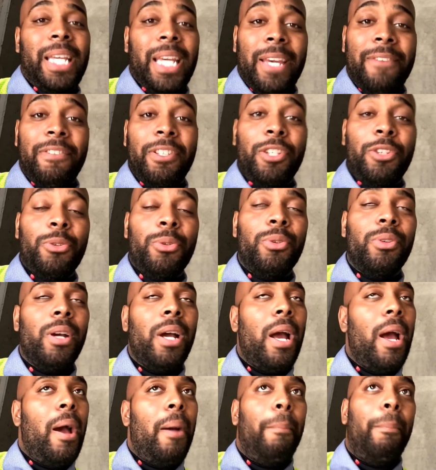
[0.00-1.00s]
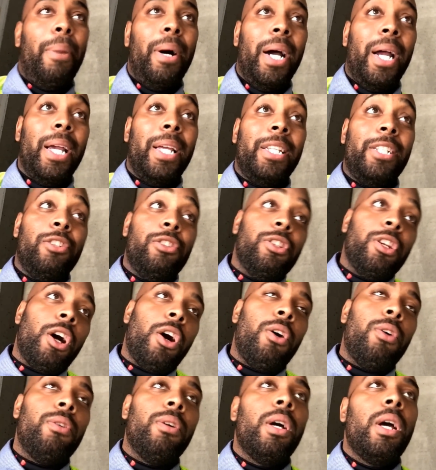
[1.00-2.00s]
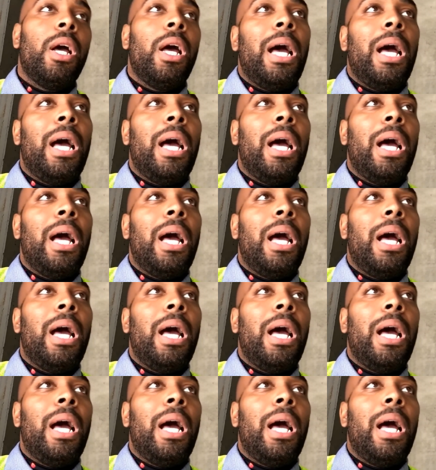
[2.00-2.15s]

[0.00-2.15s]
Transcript: giving you, but you know.